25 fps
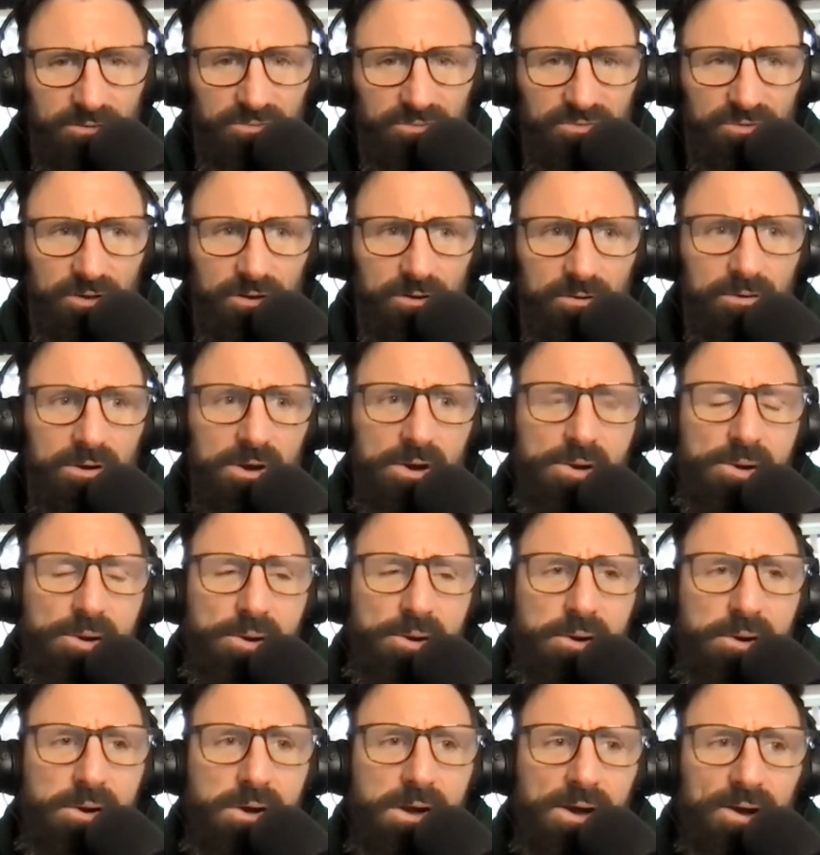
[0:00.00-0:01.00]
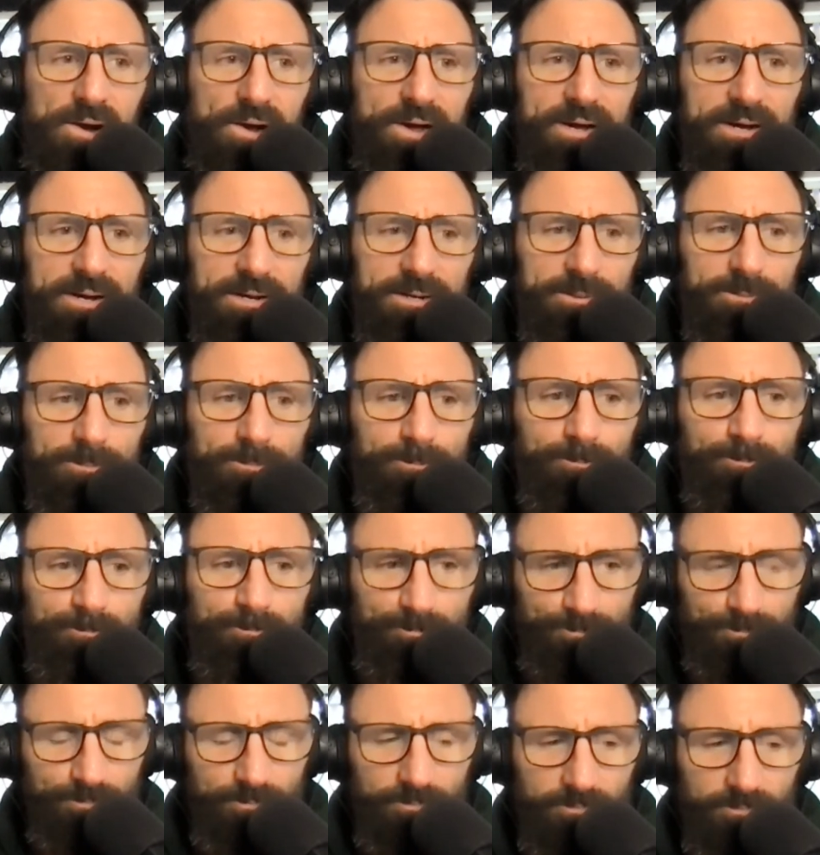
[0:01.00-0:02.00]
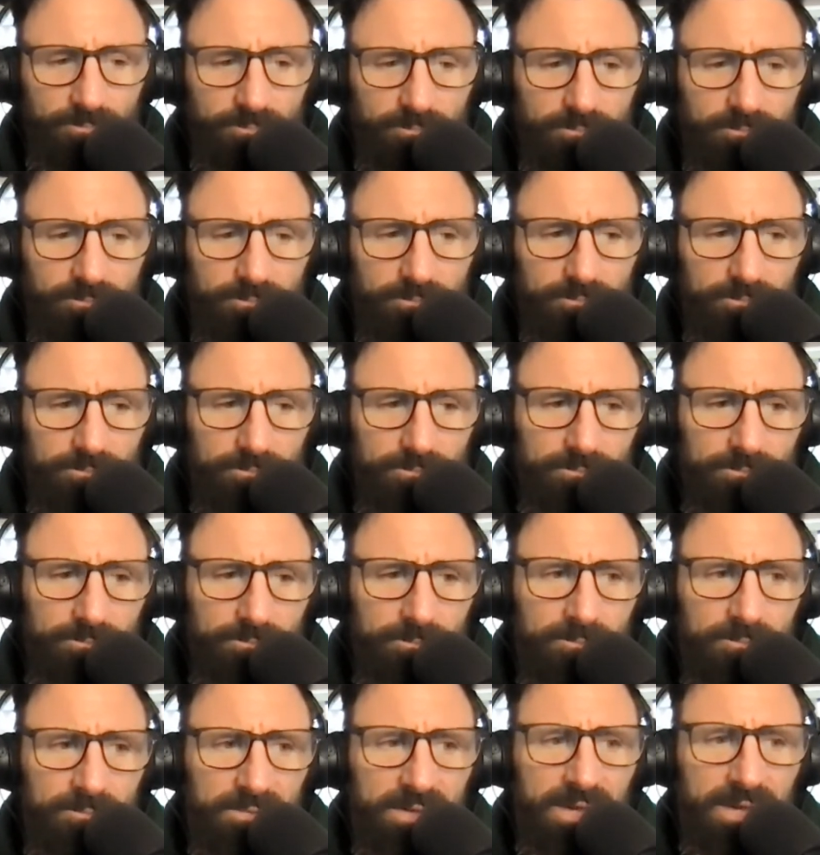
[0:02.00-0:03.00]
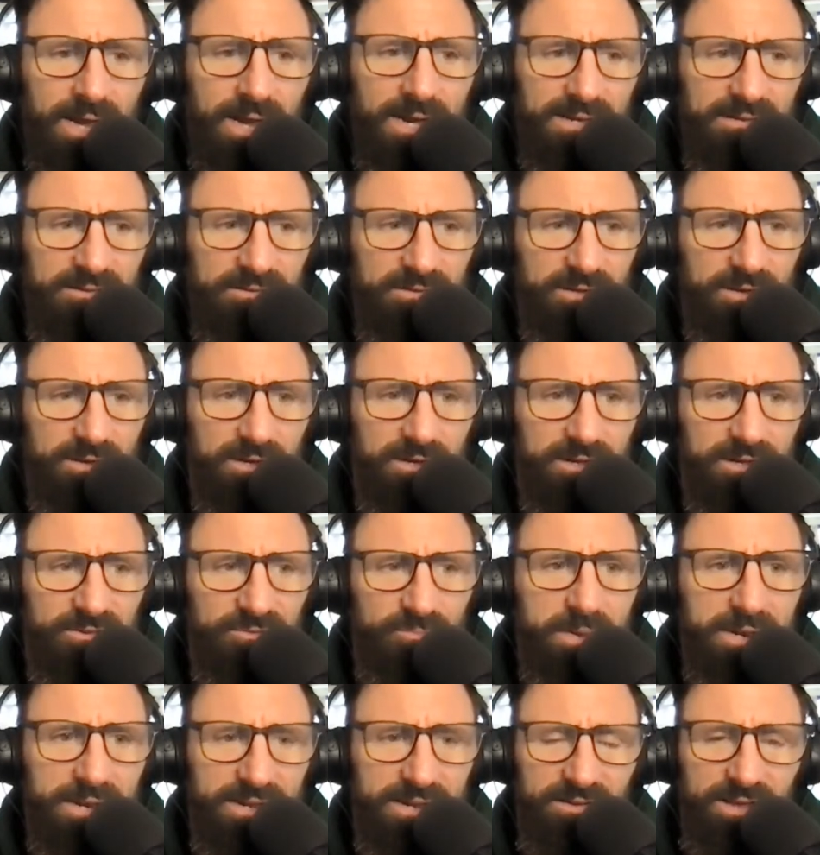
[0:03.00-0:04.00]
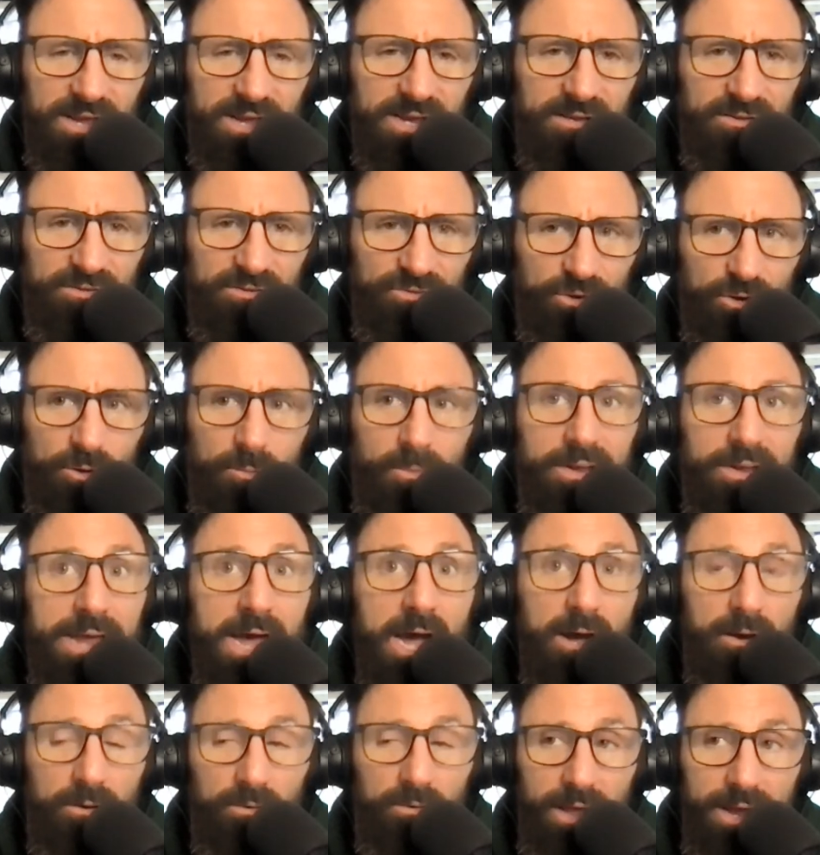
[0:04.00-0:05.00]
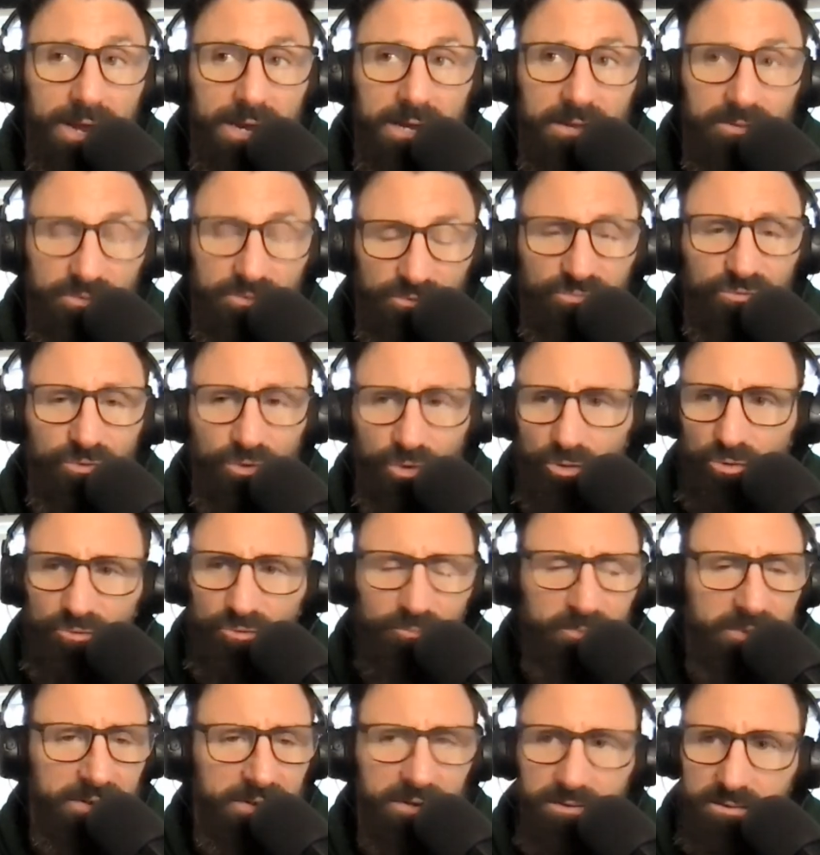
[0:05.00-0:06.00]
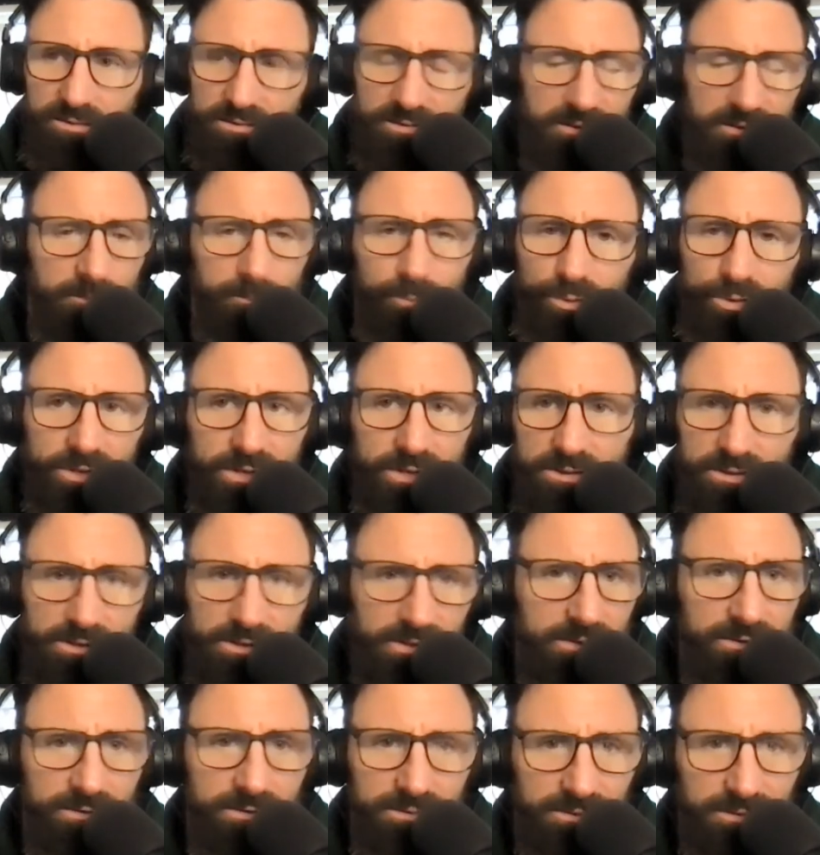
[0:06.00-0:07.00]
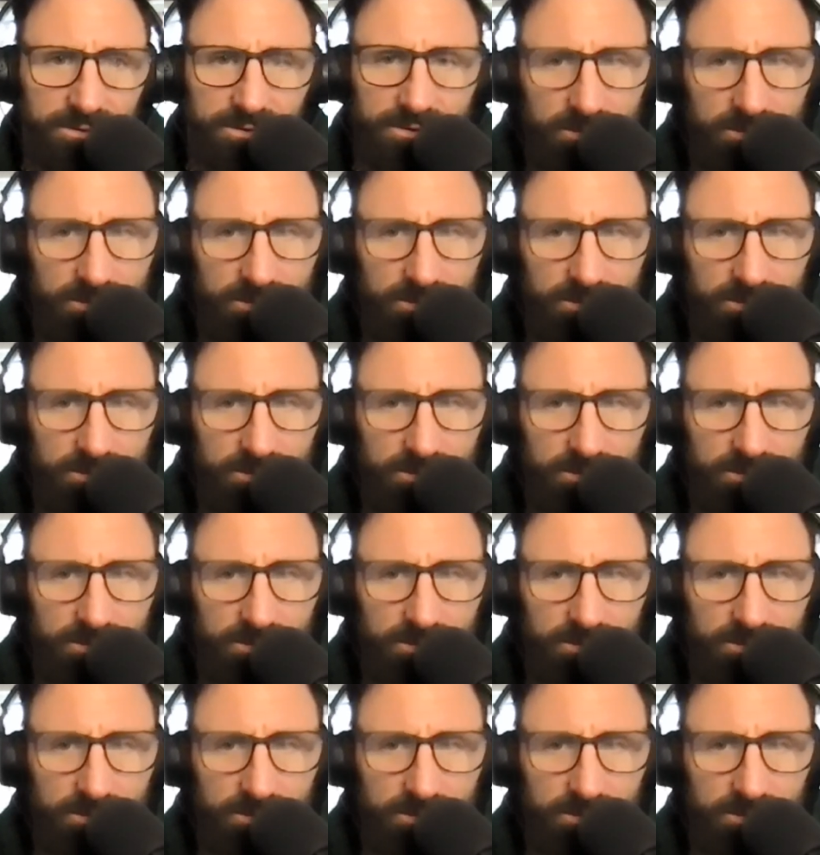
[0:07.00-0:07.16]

So um yeah, it's been a tight circle, but now like the circle's been completely